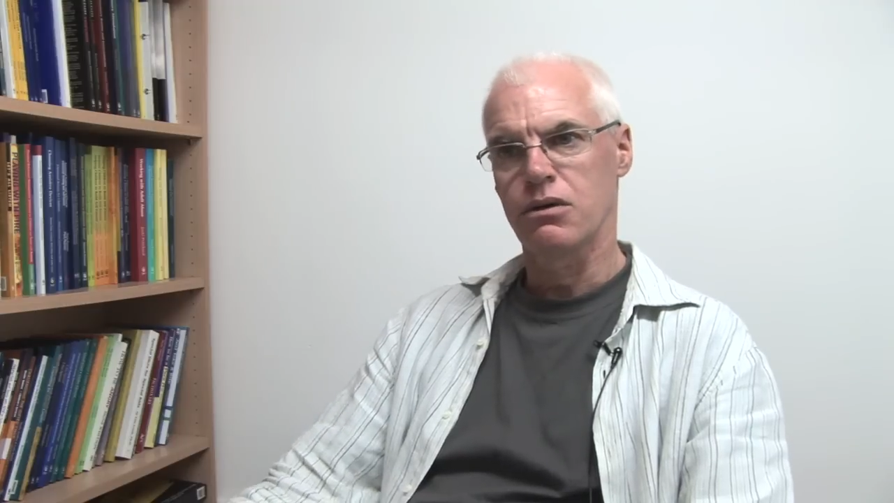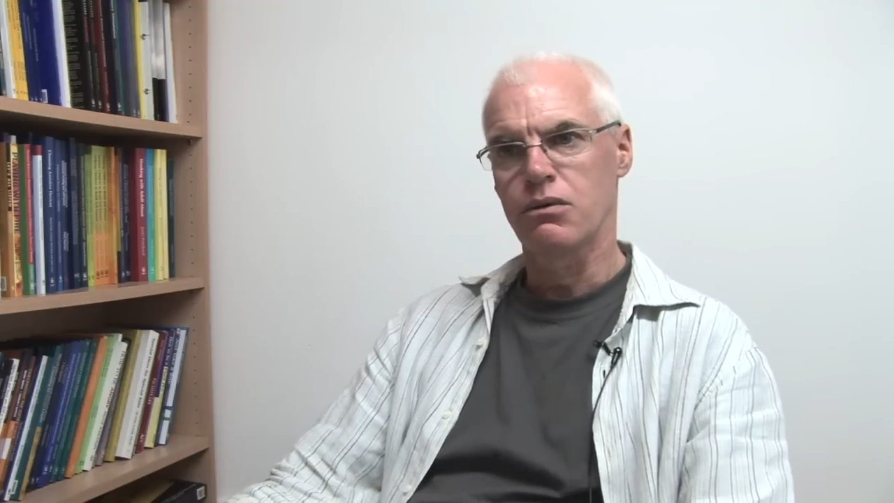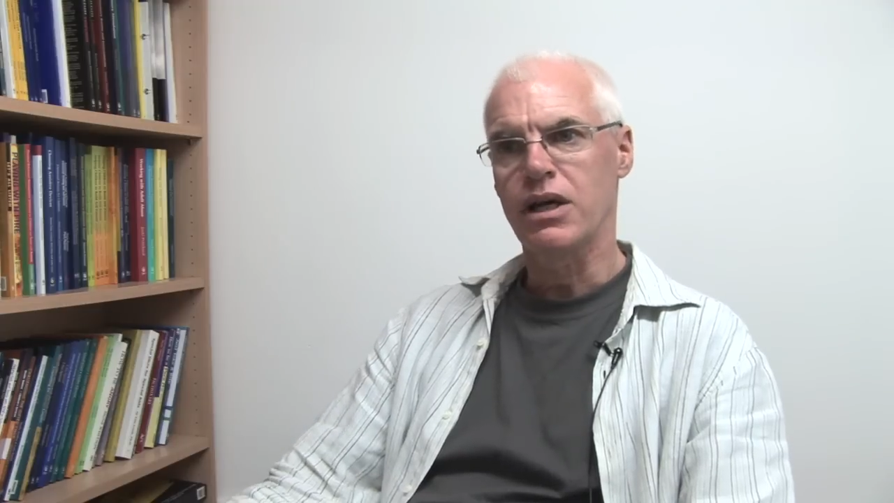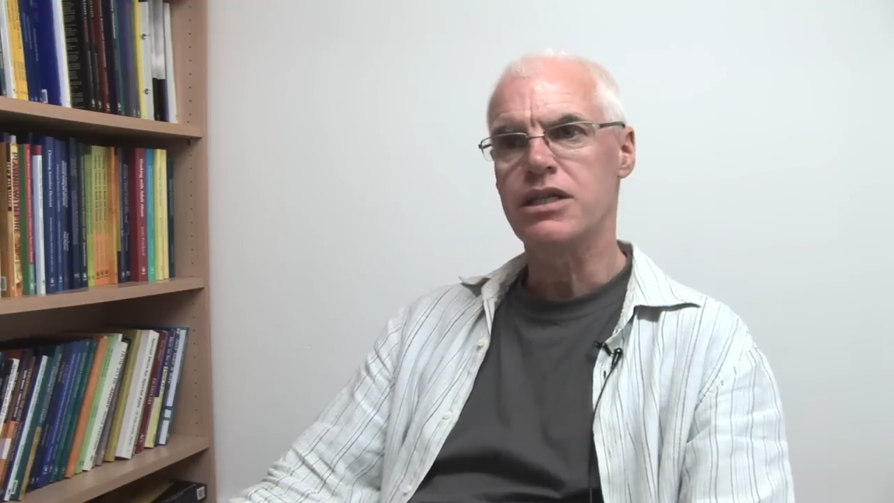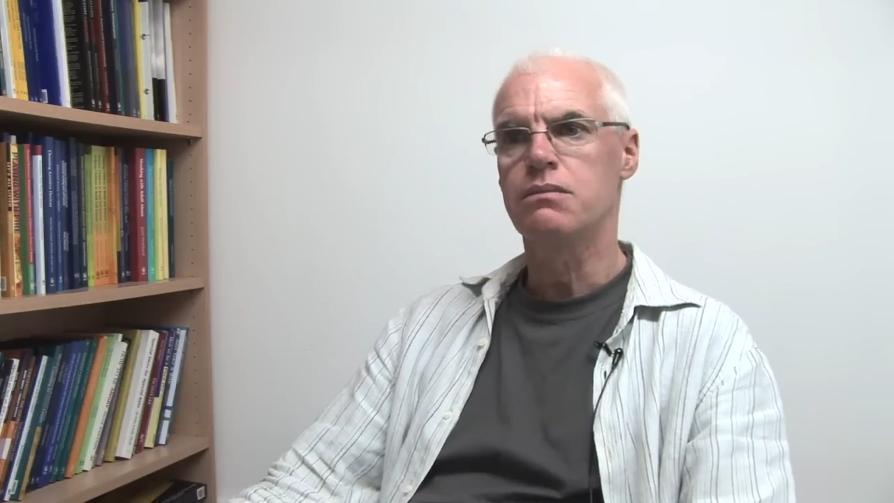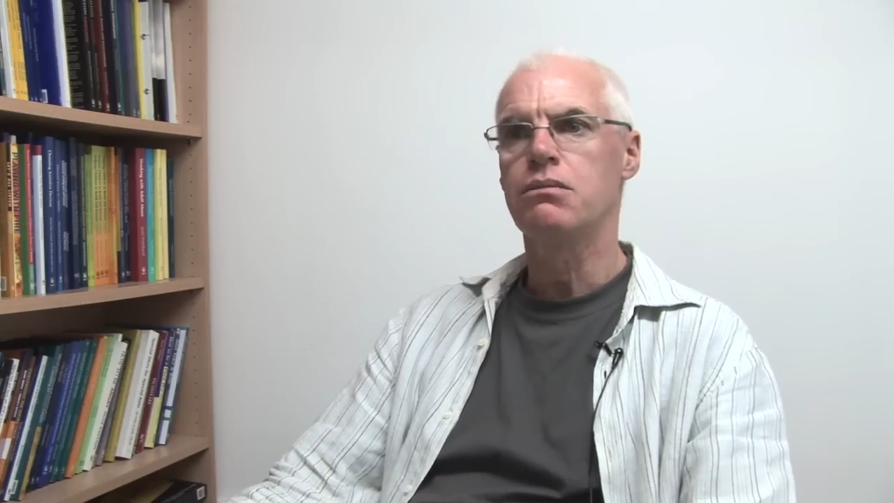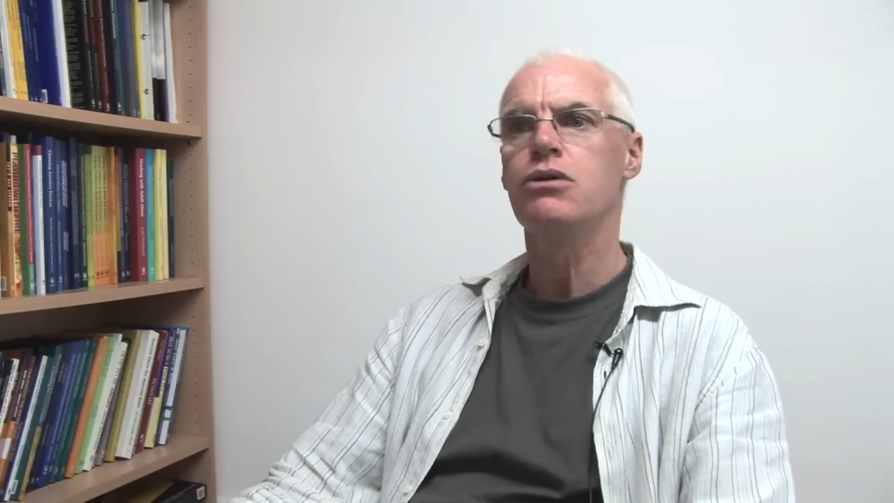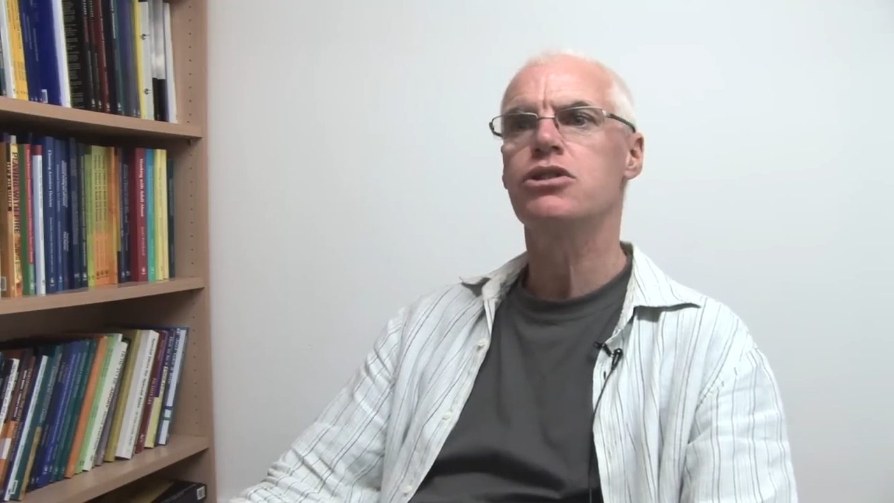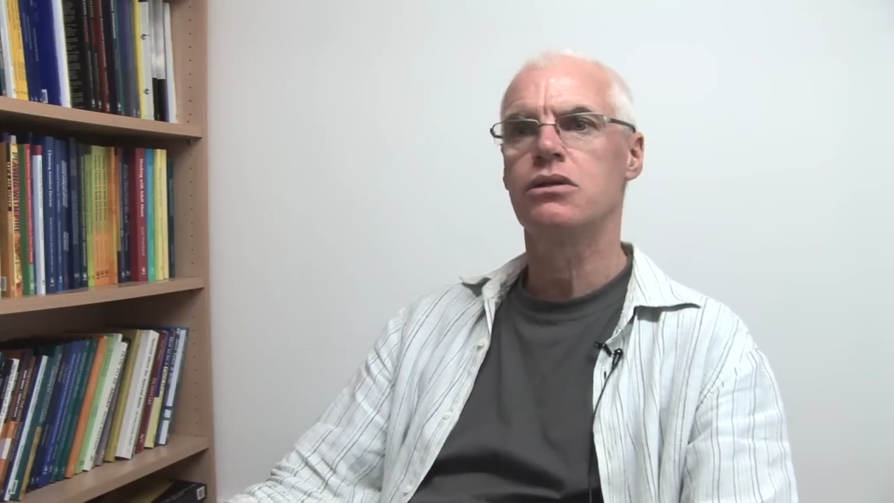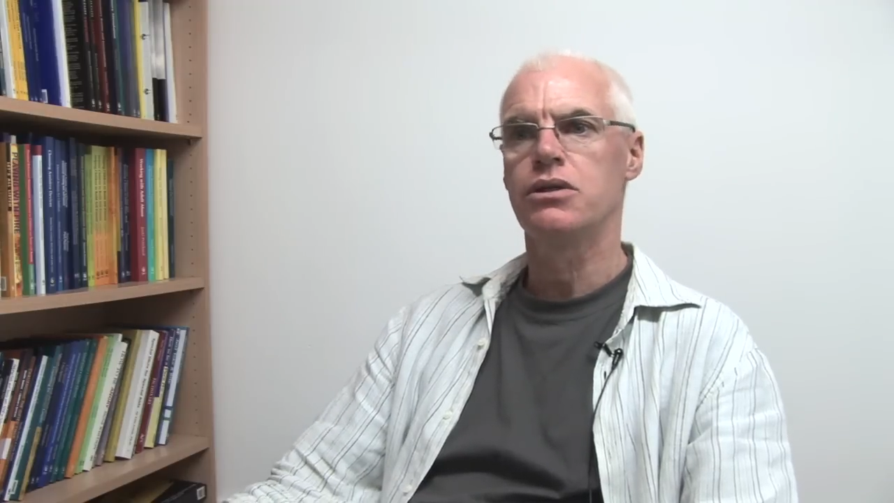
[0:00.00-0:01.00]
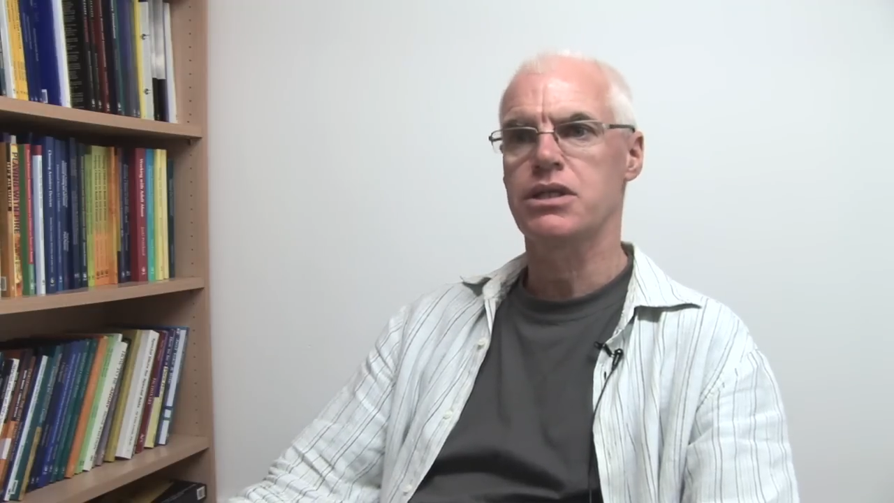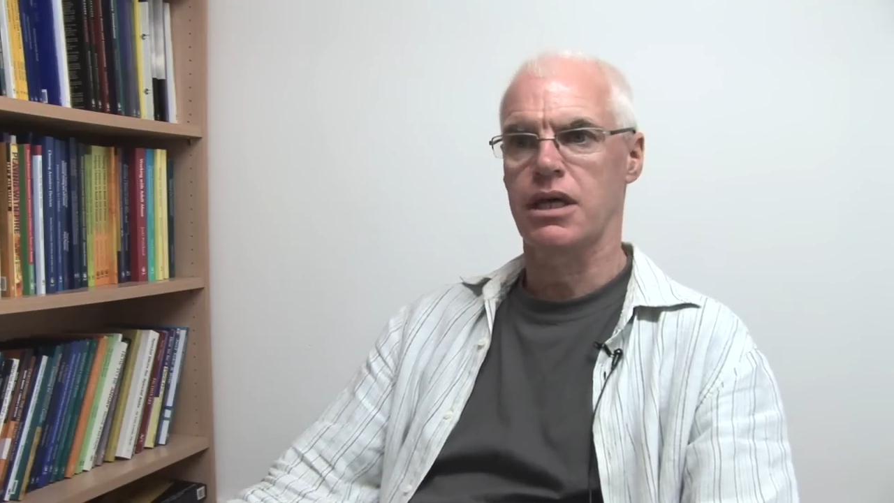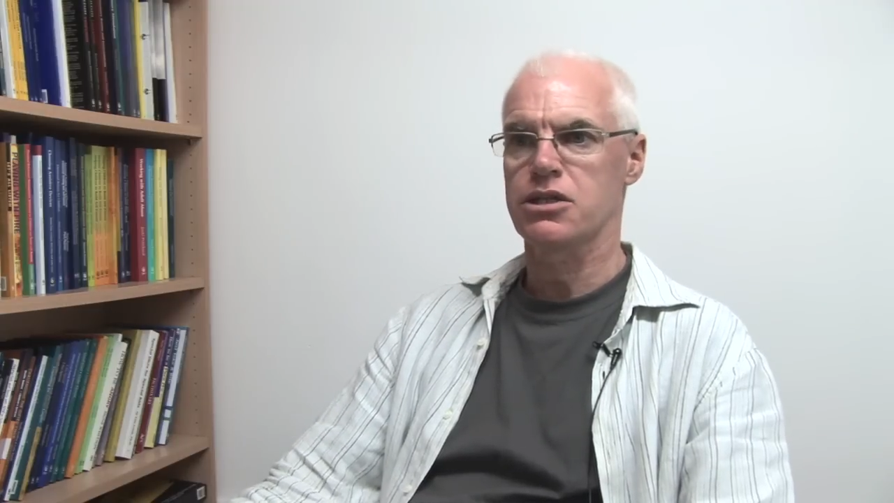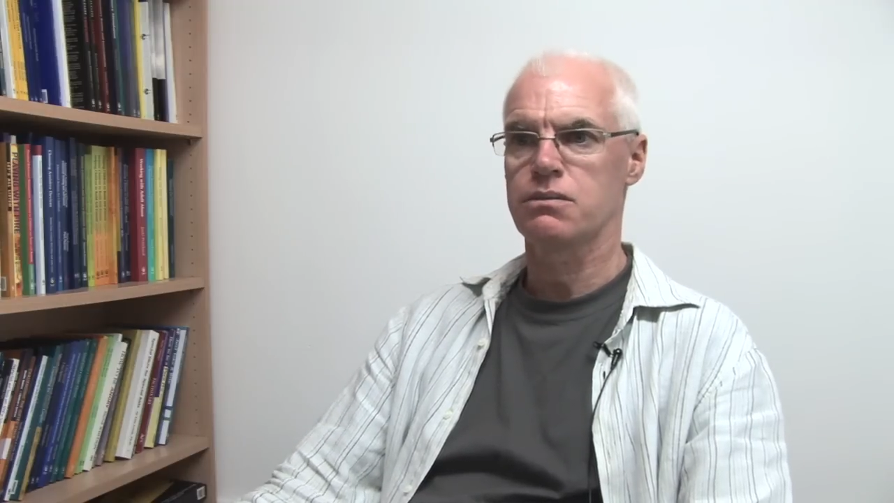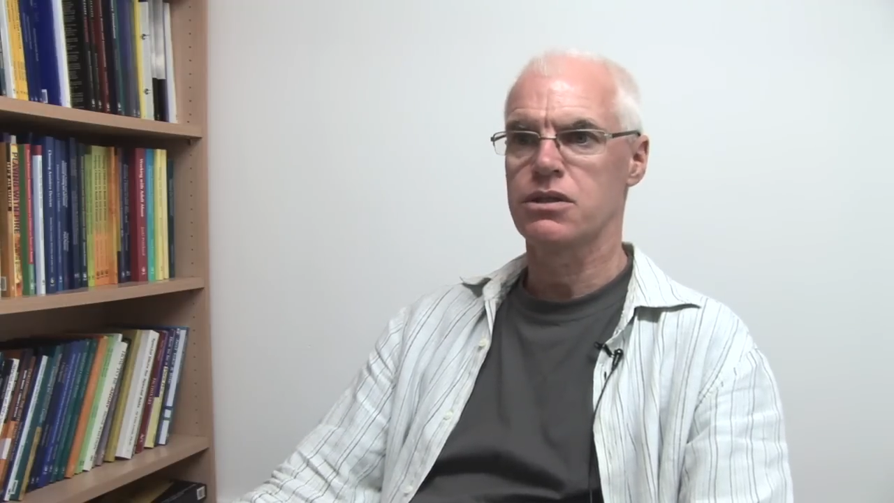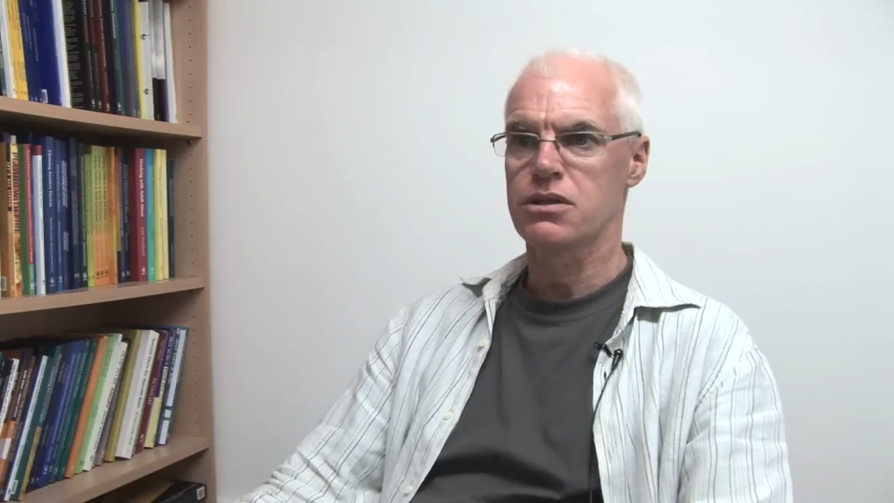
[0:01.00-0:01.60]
great emotional attachment